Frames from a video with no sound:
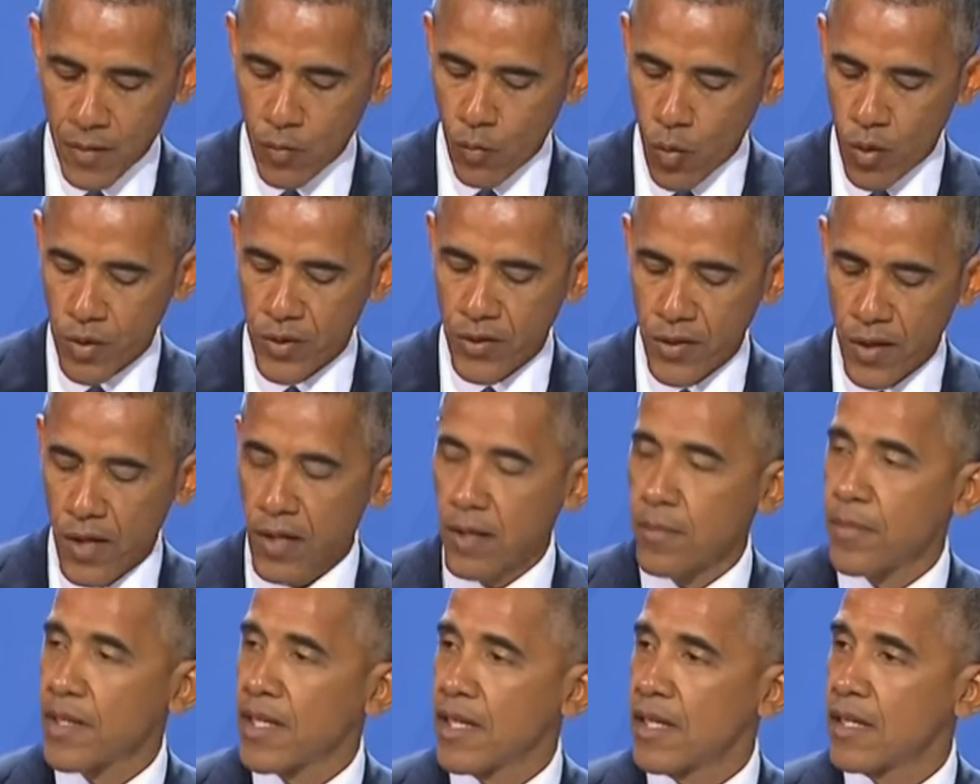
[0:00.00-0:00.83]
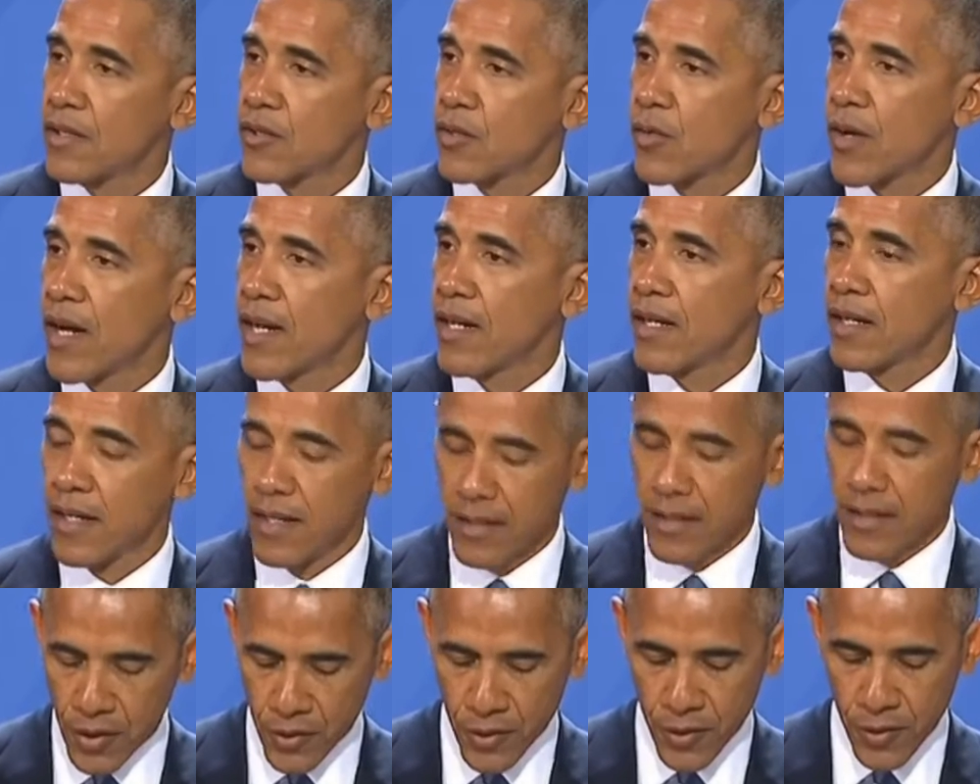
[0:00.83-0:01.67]
in Warsaw to begin training
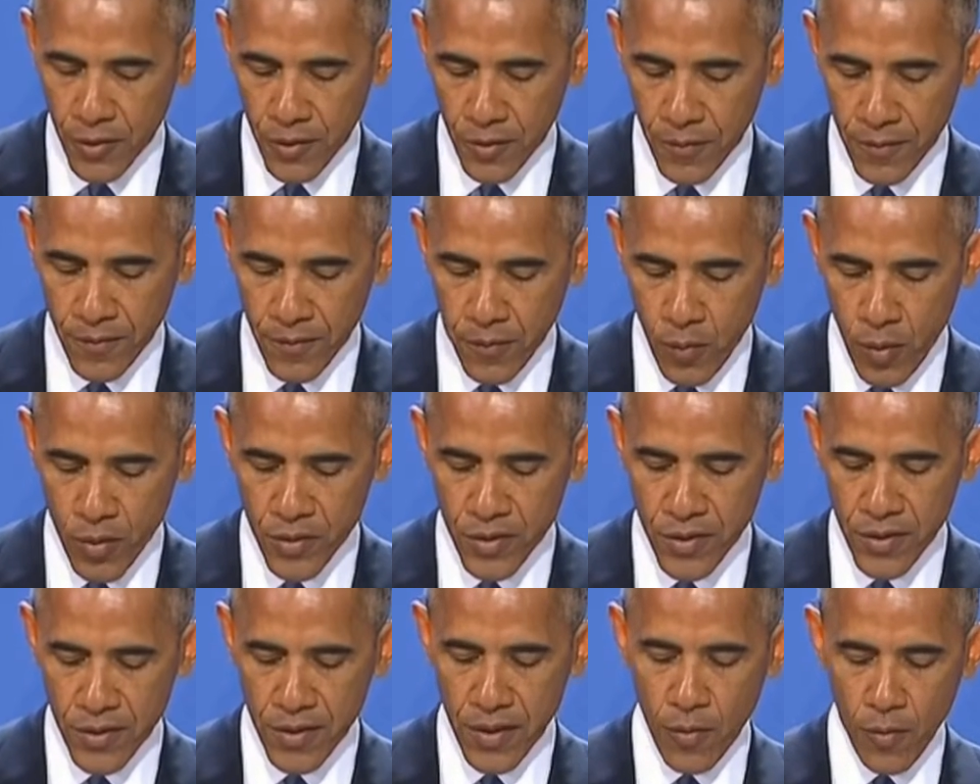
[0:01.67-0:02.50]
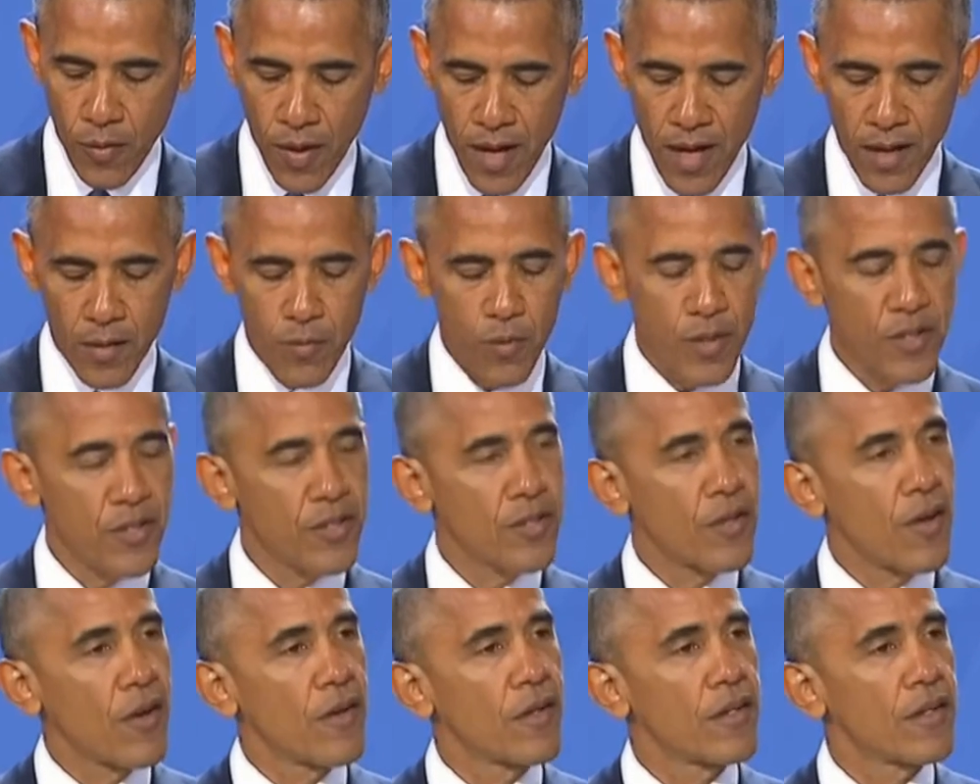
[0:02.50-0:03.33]
additional forces in Iraq, which
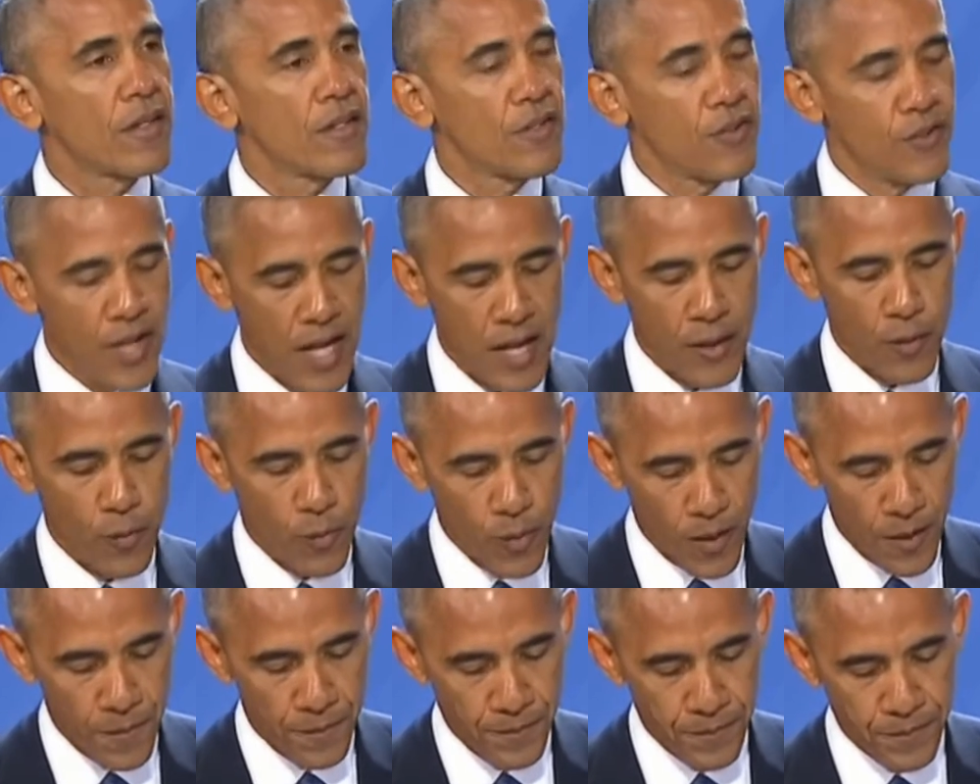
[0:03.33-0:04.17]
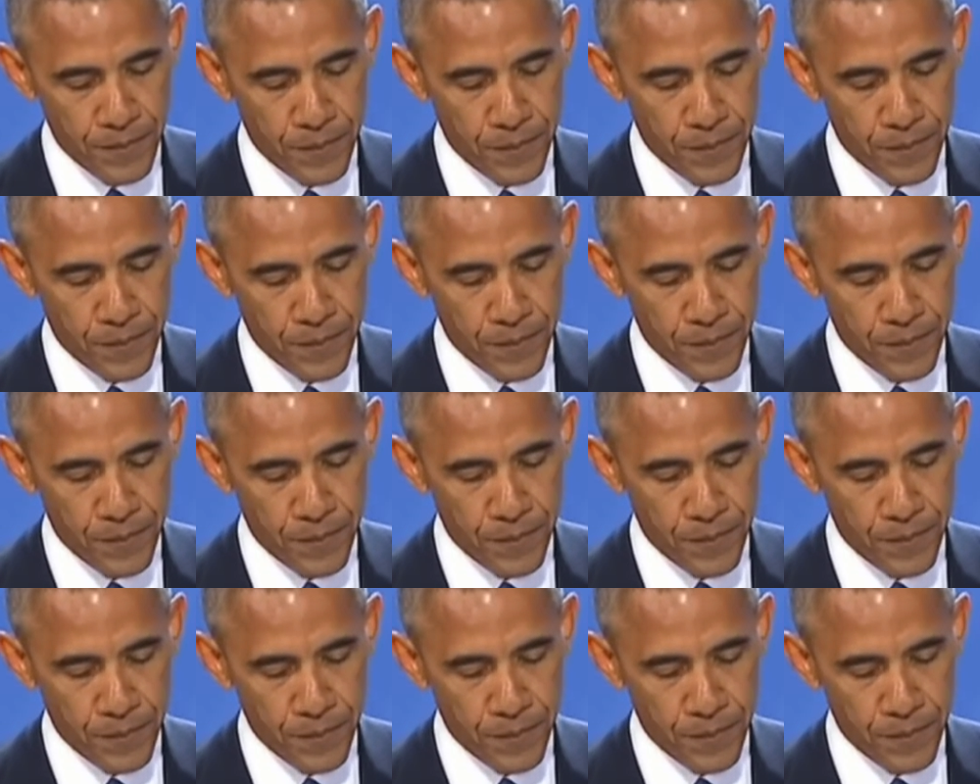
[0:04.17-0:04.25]
started this January.